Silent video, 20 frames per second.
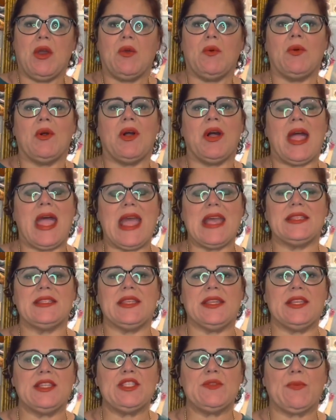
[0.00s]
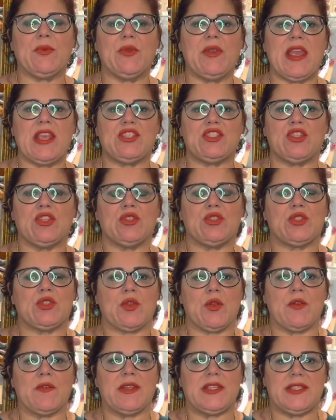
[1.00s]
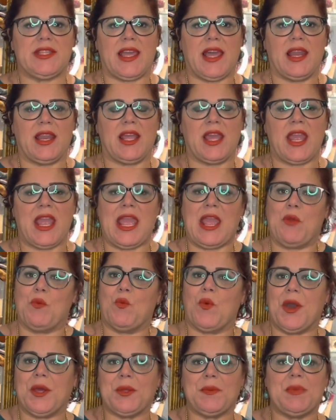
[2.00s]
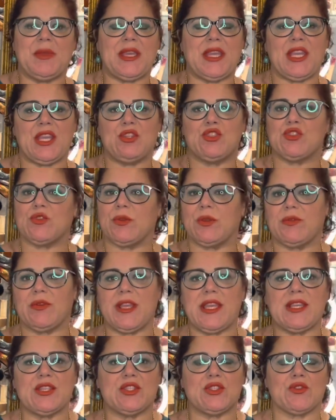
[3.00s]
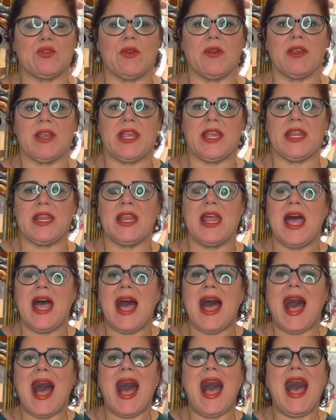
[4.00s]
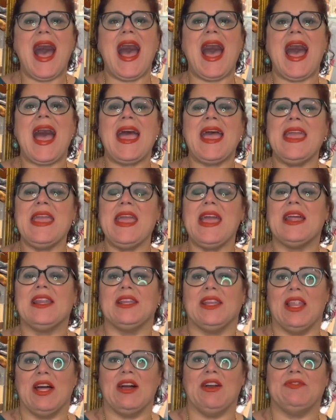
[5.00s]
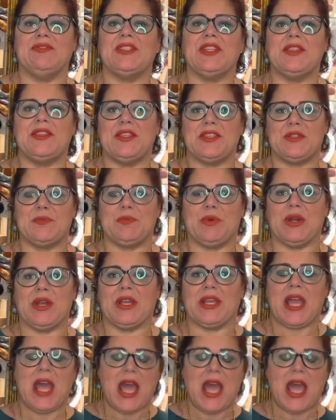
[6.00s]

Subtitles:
Well, as an inspirational storyteller and wannabe jewelry historian, I loved this book.